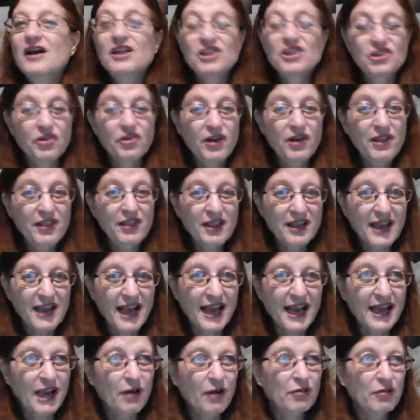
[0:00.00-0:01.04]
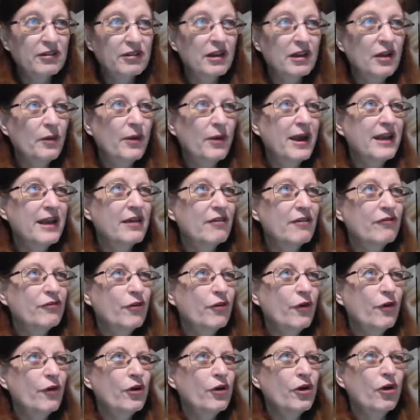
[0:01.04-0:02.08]
Join the gang. I was still awake at
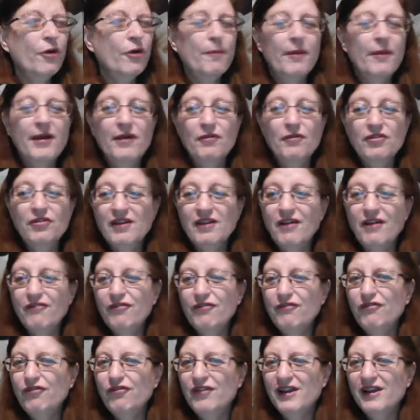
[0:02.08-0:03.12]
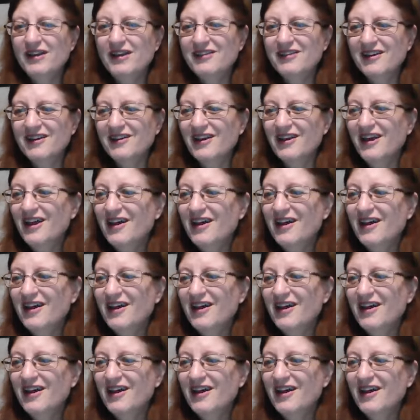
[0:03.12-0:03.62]
4 o'clock, but it was self-inflicted.